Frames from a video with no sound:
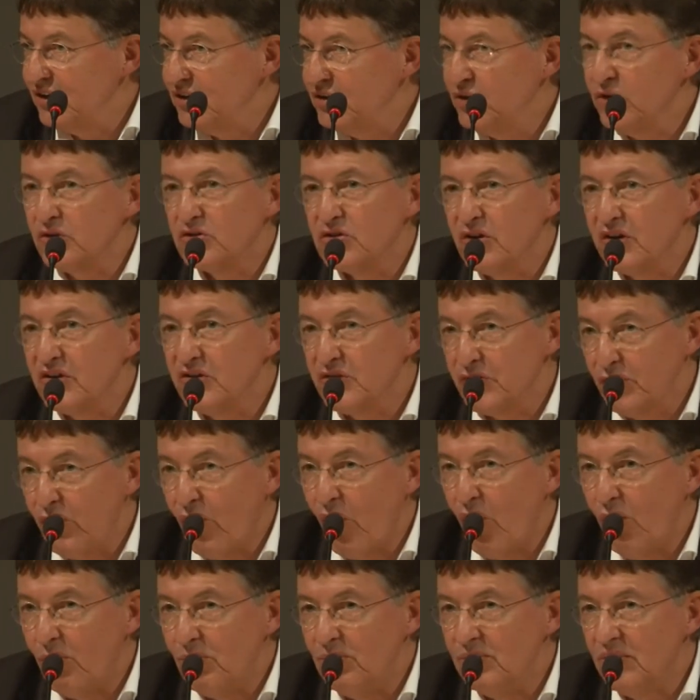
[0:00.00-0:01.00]
to
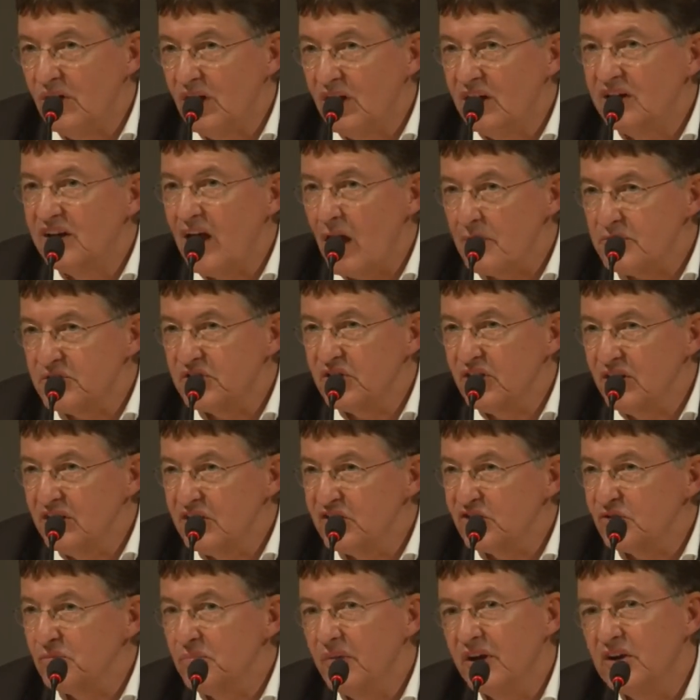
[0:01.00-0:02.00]
transform
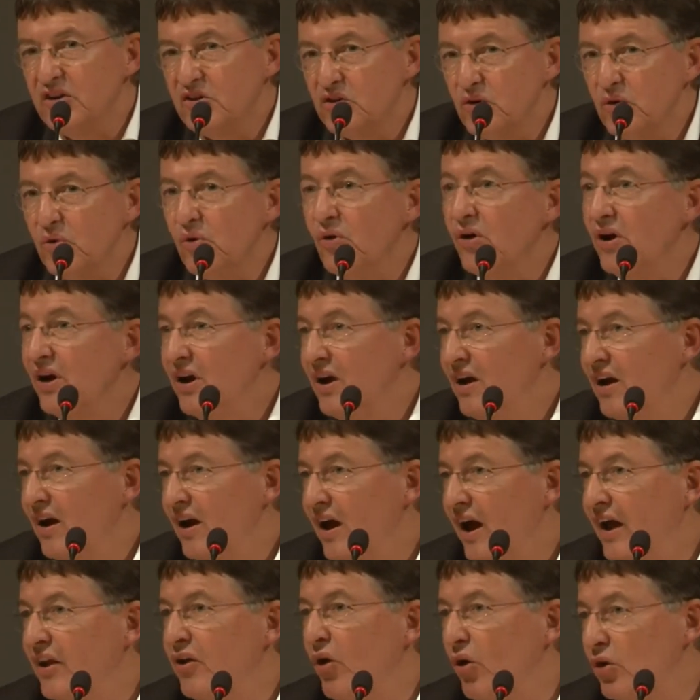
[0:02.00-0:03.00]
capitalism into
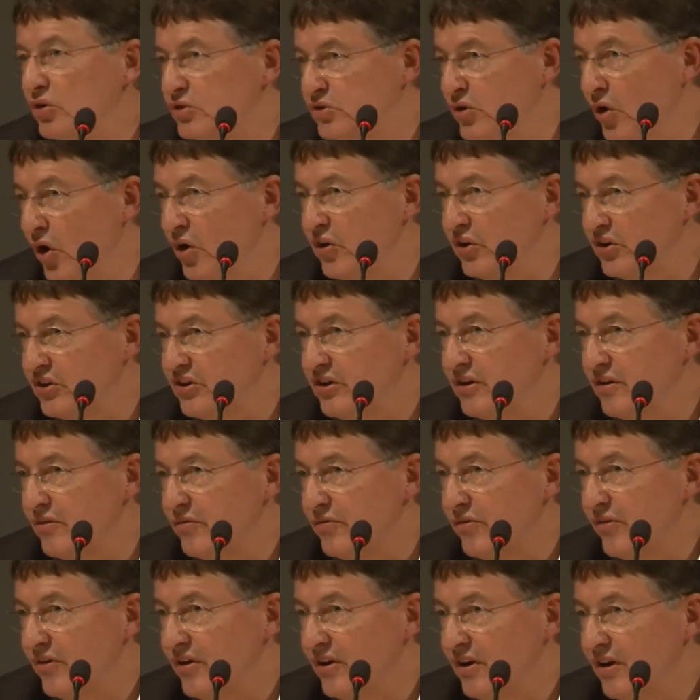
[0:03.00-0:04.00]
an
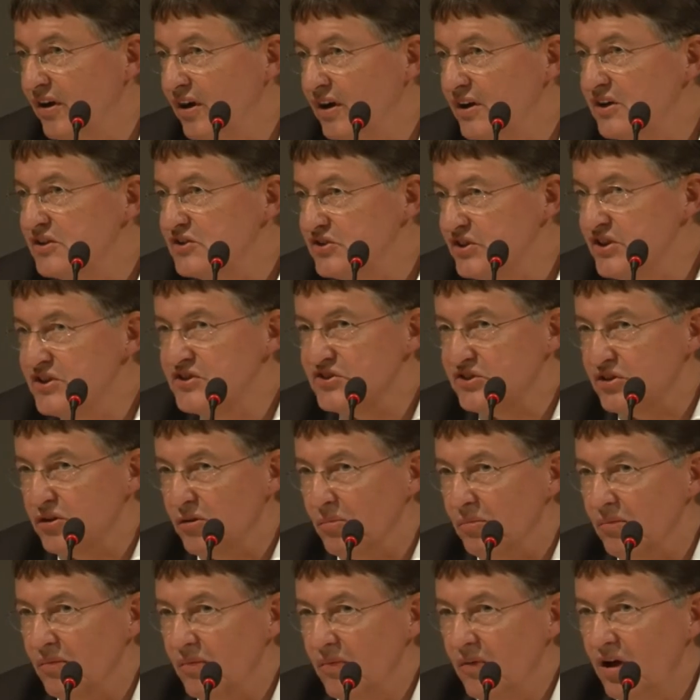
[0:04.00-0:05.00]
alternative system,